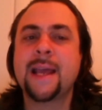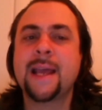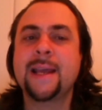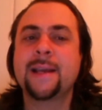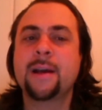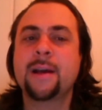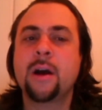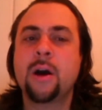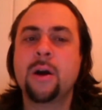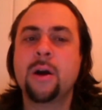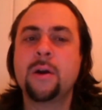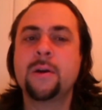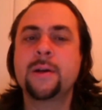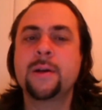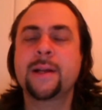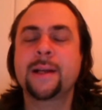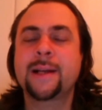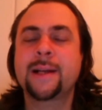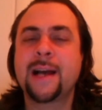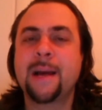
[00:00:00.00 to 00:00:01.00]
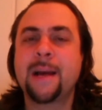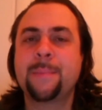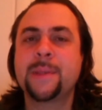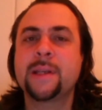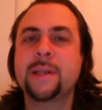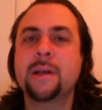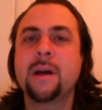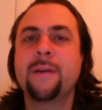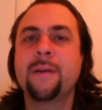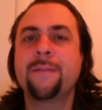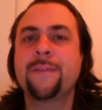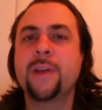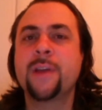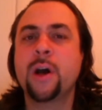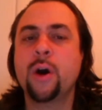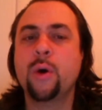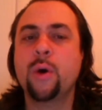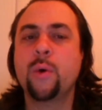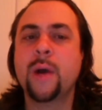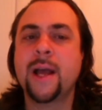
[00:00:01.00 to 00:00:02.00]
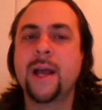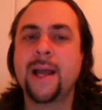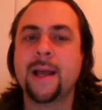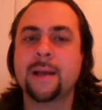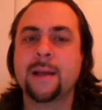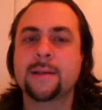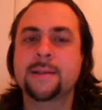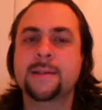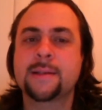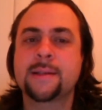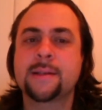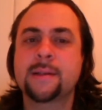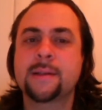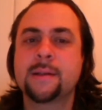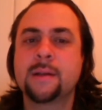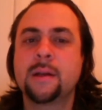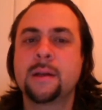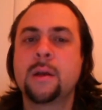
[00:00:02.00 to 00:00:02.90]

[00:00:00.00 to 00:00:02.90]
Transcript: a hard copy of the OS,